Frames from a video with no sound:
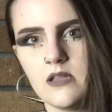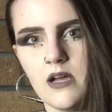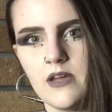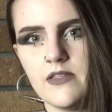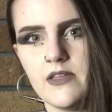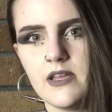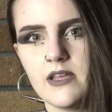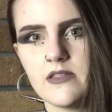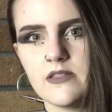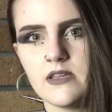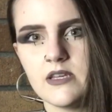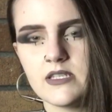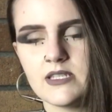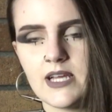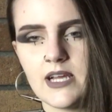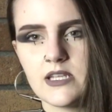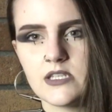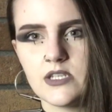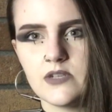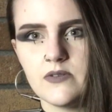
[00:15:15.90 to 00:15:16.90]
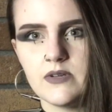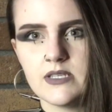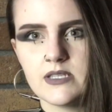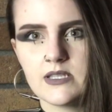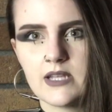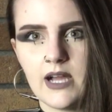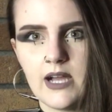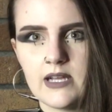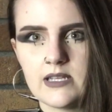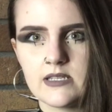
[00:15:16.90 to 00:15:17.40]
think the tattooist
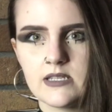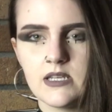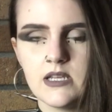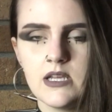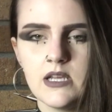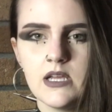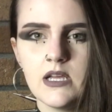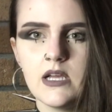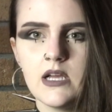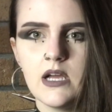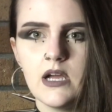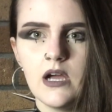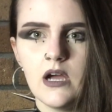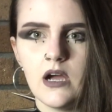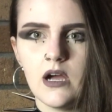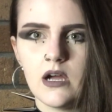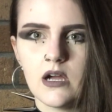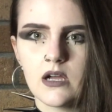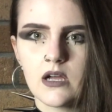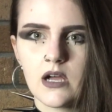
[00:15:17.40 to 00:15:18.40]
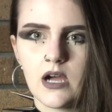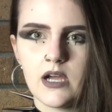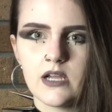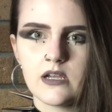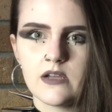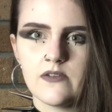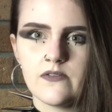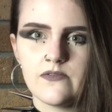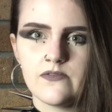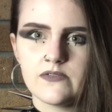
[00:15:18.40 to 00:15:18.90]
had a kind
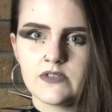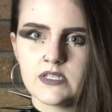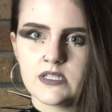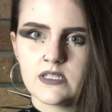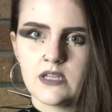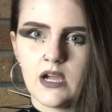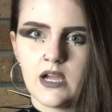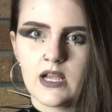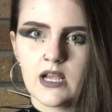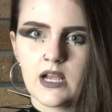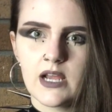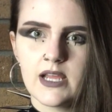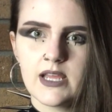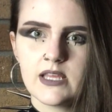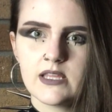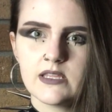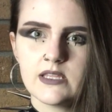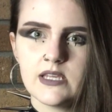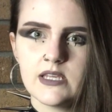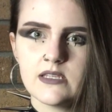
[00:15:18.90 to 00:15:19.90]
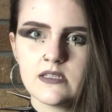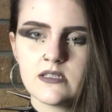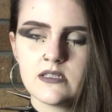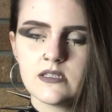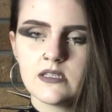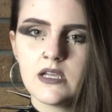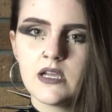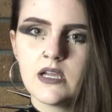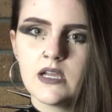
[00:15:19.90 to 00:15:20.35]
of design like this,